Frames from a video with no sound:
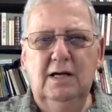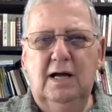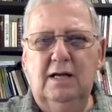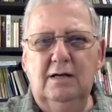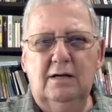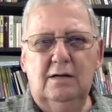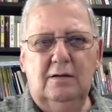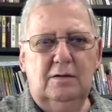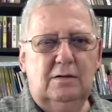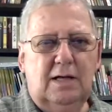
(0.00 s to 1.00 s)
and
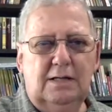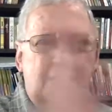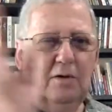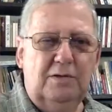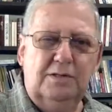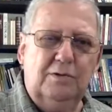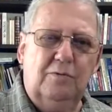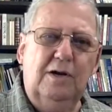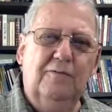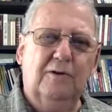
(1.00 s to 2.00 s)
takes all this
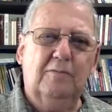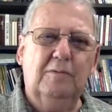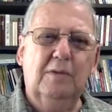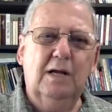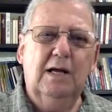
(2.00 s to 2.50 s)
away from him.